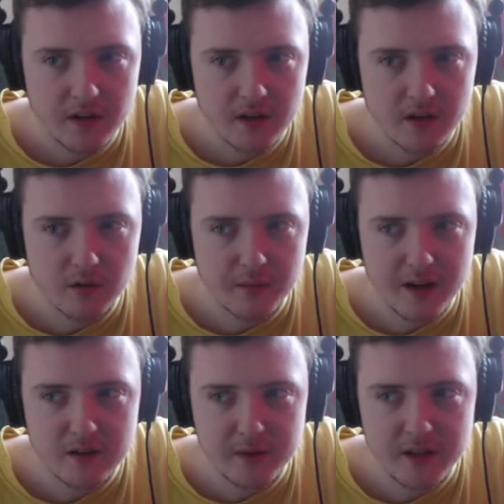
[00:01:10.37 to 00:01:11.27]
taught me
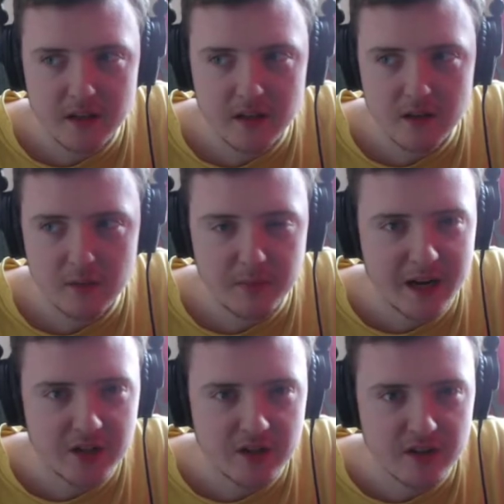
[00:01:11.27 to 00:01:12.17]
how to be
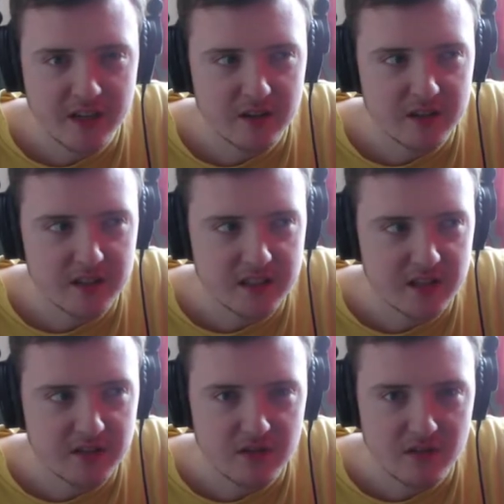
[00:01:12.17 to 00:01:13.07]
compassionate and how to
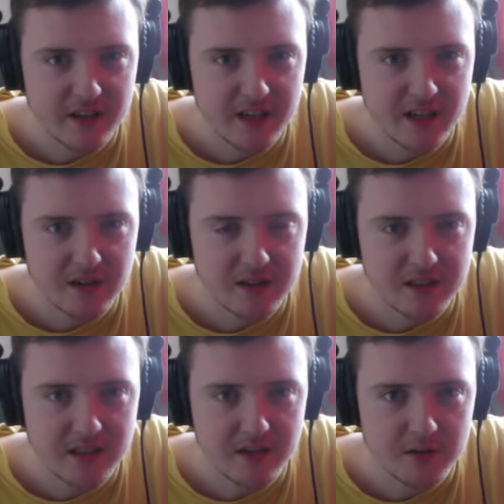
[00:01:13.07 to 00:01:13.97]
say sorry and how to
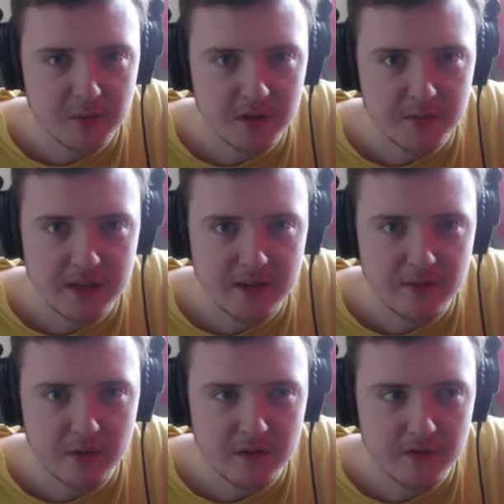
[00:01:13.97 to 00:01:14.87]
take responsibility
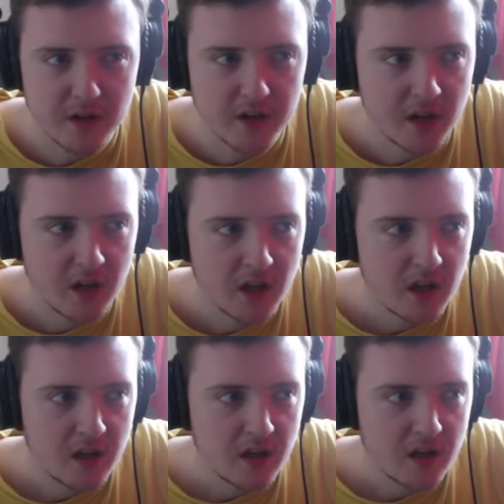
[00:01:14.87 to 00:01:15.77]
for what you've done,
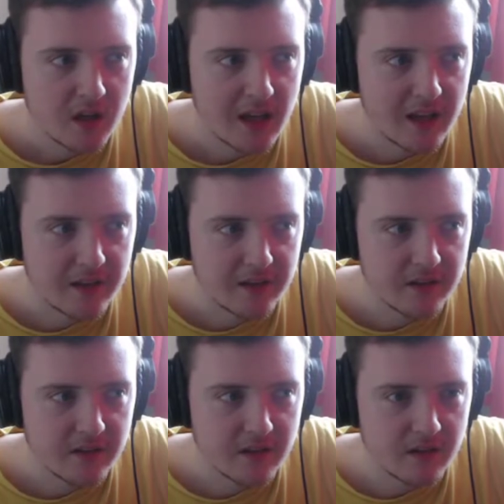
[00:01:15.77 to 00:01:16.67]
and
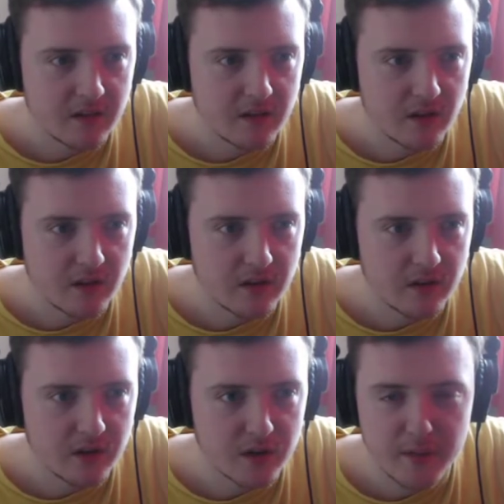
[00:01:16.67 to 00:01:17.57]
that
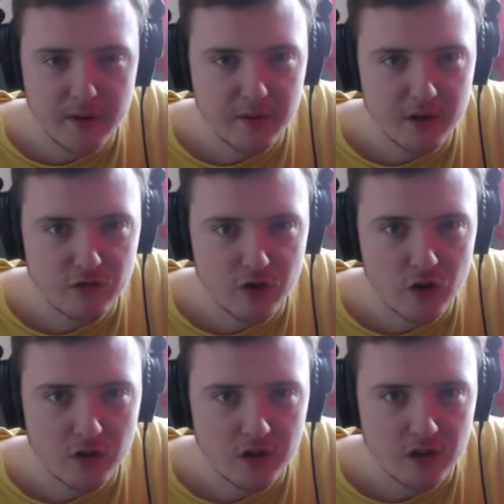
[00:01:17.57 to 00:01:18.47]
you can admit when you're
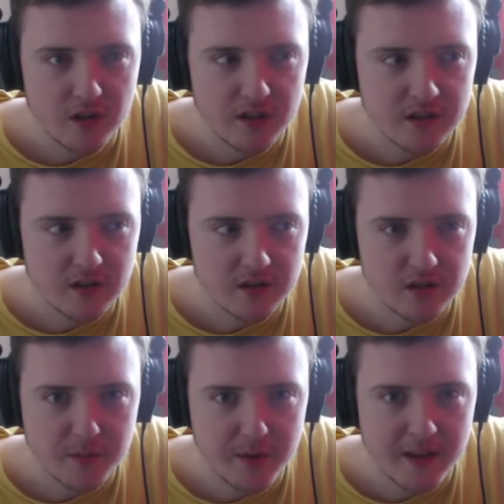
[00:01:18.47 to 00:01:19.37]
wrong and it's not
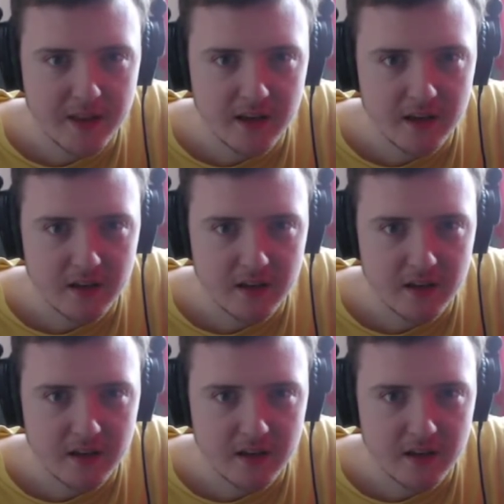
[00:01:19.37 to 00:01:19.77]
such a bad thing.